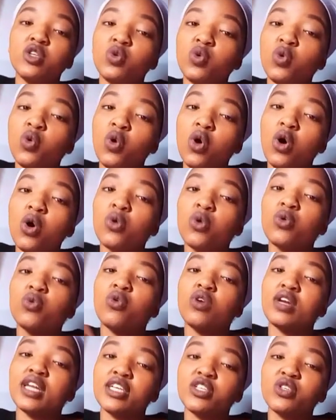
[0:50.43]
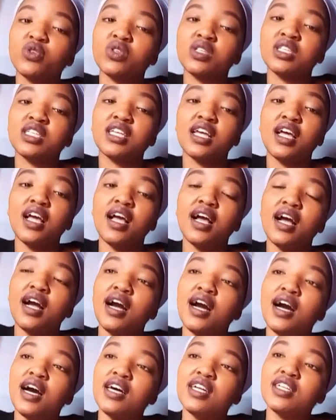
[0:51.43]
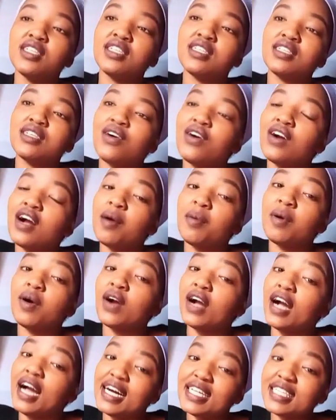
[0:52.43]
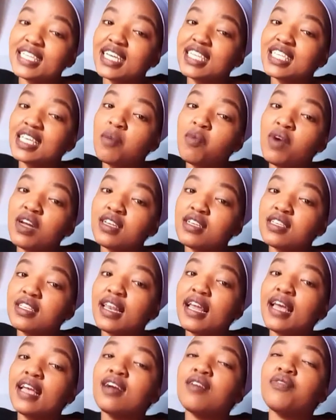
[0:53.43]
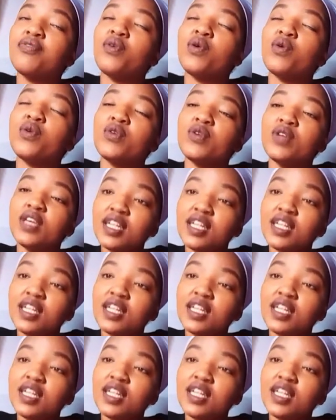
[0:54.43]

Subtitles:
do or what I should talk about girls, and someone is like, for